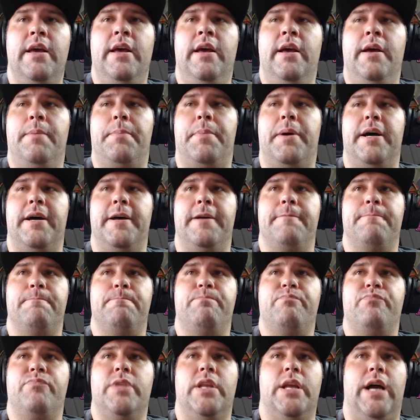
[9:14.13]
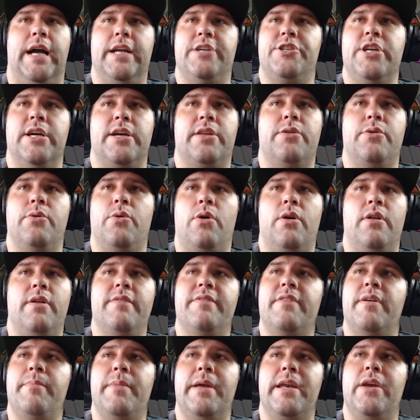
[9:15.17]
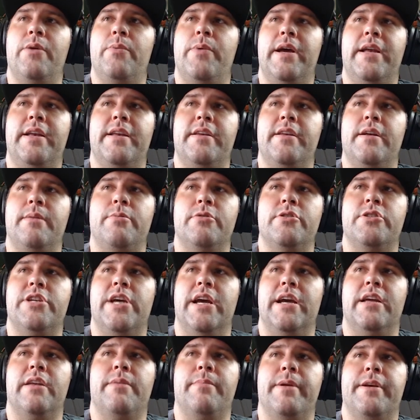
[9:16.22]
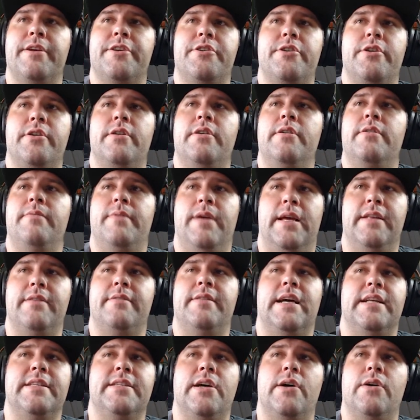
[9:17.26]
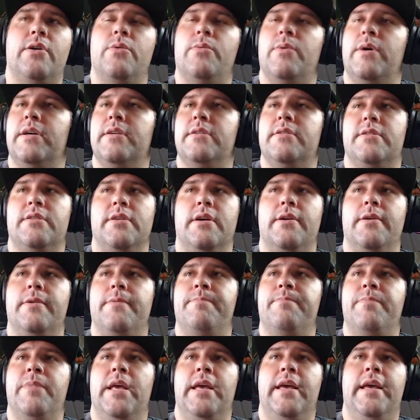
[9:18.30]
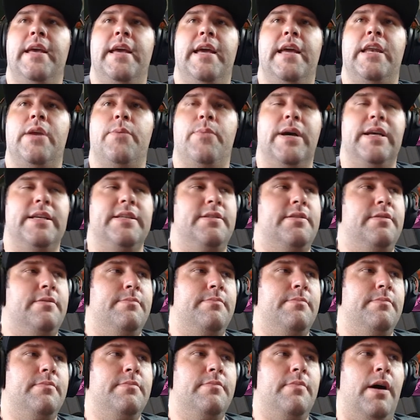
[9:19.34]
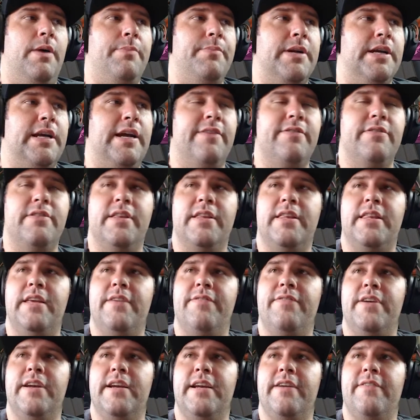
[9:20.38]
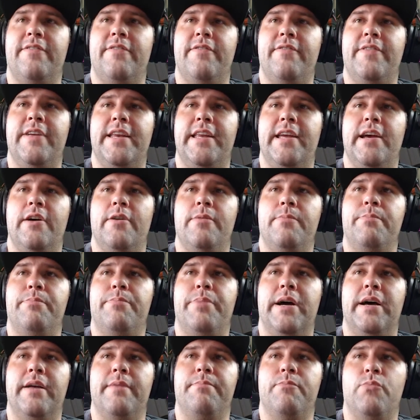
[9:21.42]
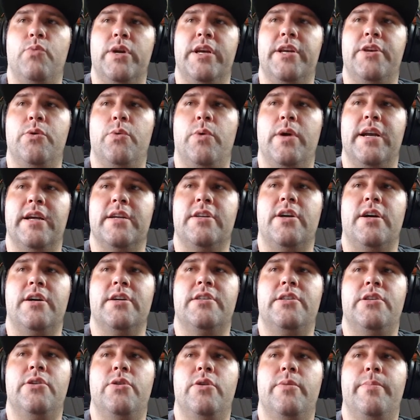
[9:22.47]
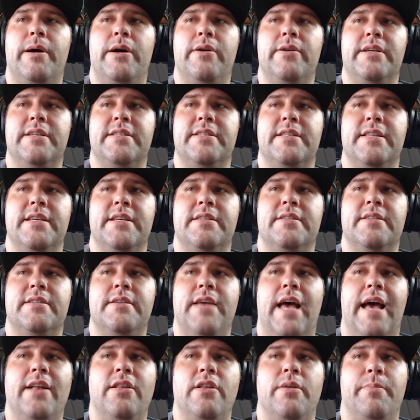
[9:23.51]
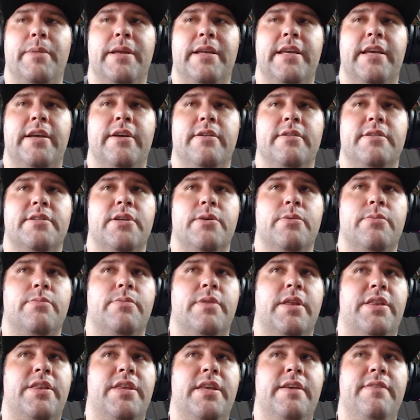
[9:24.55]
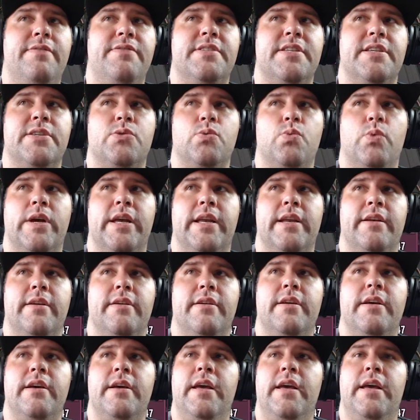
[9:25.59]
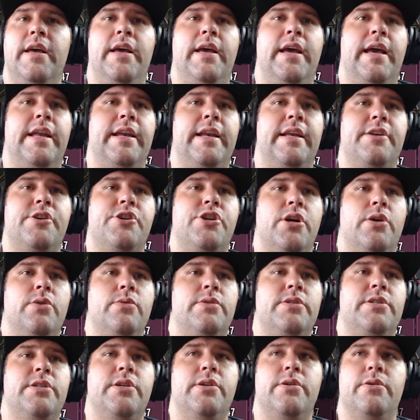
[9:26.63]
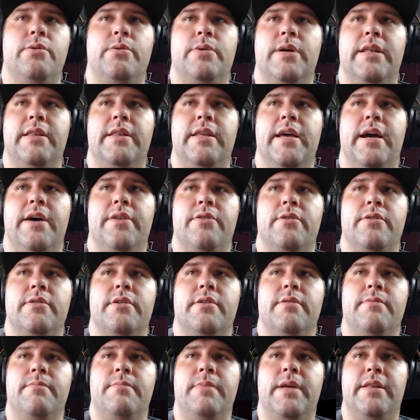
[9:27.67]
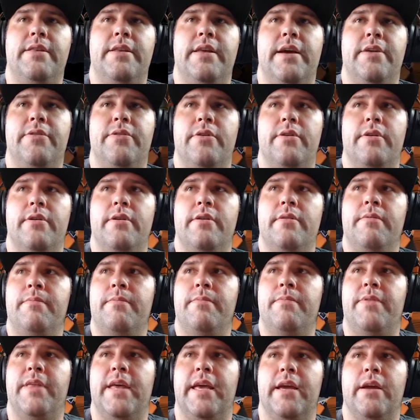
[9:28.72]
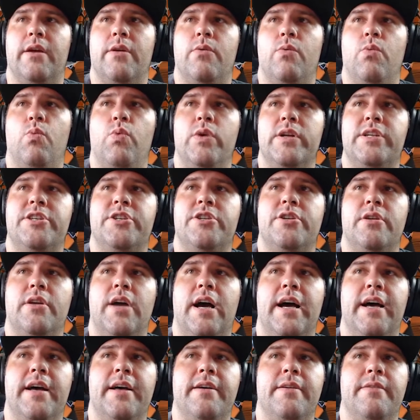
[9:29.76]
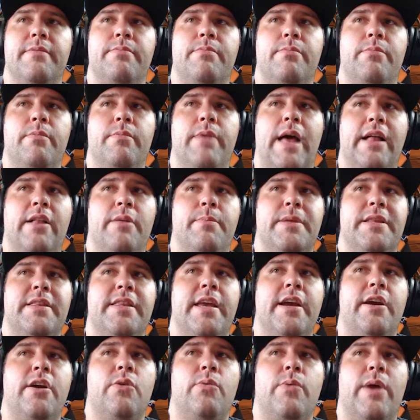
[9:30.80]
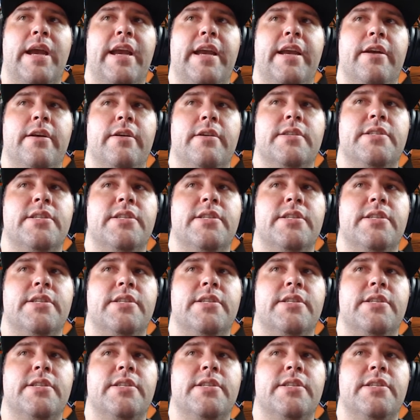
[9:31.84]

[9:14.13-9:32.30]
But I checked through all of them anyway to double check and make sure, and that's how it was. So anyways, I'm going to cover the thief in a different video, but what I do want to talk to you about is this element here. So the thief says wind, and it shows you in the other thing which element they are right here.